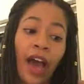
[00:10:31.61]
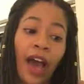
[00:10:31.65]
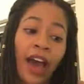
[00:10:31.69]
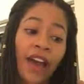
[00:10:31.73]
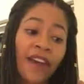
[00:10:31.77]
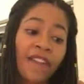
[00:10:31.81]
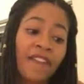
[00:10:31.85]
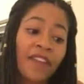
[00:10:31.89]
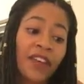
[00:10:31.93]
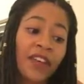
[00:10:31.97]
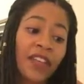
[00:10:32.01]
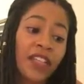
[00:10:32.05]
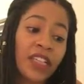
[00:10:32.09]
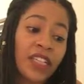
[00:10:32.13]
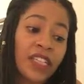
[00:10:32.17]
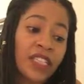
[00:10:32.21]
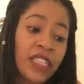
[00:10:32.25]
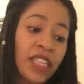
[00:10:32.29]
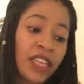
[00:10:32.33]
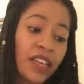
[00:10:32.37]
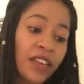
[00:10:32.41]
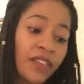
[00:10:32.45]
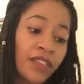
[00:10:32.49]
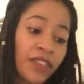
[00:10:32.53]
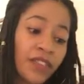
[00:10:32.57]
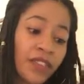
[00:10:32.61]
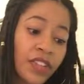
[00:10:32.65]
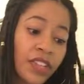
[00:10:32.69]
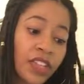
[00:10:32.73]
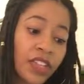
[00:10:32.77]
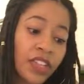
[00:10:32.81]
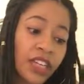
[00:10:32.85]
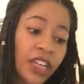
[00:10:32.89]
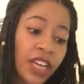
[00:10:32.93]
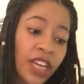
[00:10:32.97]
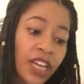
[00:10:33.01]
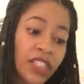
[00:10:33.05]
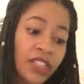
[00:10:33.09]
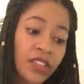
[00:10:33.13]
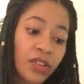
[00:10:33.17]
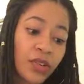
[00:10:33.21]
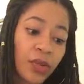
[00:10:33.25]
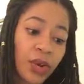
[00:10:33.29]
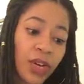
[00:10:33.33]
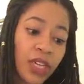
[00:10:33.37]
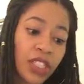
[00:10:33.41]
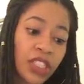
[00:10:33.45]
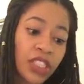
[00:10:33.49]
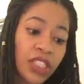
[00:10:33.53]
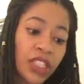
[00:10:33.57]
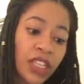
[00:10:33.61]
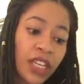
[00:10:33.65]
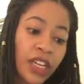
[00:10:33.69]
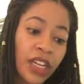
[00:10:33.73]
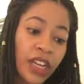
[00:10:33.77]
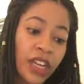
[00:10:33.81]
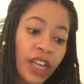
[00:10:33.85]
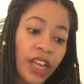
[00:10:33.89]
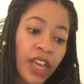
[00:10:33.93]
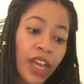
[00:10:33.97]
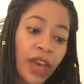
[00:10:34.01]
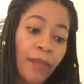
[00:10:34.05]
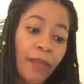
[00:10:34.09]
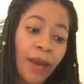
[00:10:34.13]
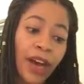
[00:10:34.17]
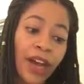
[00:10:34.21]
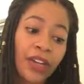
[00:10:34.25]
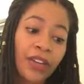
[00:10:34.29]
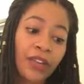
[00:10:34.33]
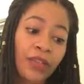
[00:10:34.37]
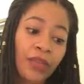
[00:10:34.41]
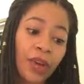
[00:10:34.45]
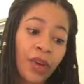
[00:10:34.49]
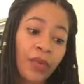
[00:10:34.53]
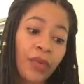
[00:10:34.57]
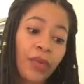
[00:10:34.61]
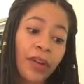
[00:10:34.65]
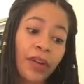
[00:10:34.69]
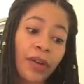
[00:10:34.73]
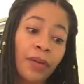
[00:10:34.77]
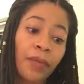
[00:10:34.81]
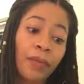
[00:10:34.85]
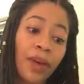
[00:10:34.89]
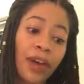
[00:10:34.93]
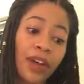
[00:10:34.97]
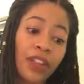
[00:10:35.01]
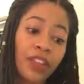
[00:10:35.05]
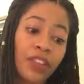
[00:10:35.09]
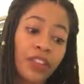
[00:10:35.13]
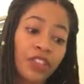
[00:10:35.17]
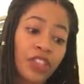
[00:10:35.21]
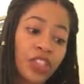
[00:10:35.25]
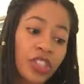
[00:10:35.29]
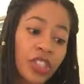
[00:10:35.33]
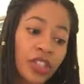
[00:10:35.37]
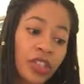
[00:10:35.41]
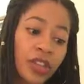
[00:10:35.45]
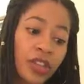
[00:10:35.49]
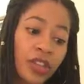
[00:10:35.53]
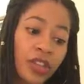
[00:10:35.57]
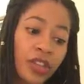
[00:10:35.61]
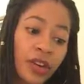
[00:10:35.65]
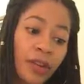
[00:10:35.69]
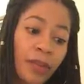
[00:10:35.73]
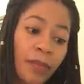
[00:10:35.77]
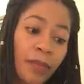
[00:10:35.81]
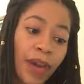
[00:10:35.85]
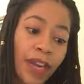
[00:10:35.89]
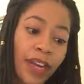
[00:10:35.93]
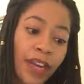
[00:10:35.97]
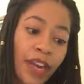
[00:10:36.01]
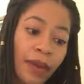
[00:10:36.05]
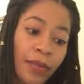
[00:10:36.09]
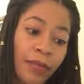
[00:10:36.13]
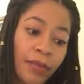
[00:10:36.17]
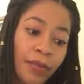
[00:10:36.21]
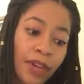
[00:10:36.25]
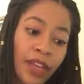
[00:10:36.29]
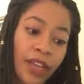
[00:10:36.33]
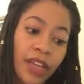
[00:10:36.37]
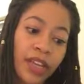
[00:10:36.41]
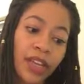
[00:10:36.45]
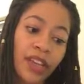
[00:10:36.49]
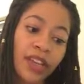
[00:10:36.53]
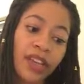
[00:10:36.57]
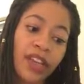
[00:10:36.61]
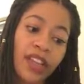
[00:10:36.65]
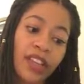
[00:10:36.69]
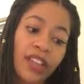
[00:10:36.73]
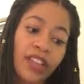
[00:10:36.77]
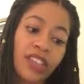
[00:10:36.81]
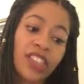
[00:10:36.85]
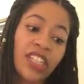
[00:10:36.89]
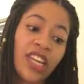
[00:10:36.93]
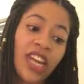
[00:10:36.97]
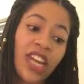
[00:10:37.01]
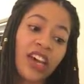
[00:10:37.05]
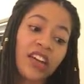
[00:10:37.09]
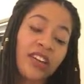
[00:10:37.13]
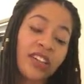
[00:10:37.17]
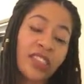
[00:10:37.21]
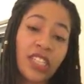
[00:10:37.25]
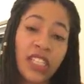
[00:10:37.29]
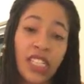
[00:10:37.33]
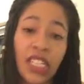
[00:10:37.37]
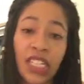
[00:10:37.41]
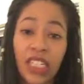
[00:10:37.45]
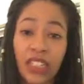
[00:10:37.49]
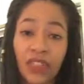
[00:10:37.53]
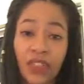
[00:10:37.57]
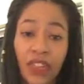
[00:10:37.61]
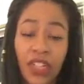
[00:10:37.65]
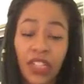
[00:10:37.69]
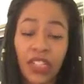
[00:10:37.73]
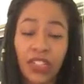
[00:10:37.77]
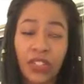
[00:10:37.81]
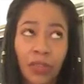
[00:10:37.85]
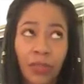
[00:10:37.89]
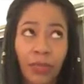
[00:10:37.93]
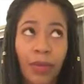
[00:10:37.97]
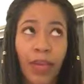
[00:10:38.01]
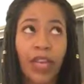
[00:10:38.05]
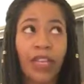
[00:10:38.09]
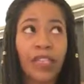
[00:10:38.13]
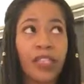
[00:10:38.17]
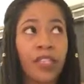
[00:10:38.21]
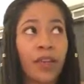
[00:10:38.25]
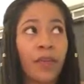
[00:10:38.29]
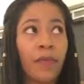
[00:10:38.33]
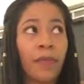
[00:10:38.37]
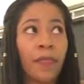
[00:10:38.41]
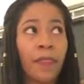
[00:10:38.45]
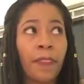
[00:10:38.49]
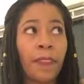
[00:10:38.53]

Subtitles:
I feel as if your next question, am I doing what a mother should by not bringing another child into a dysfunctional mess?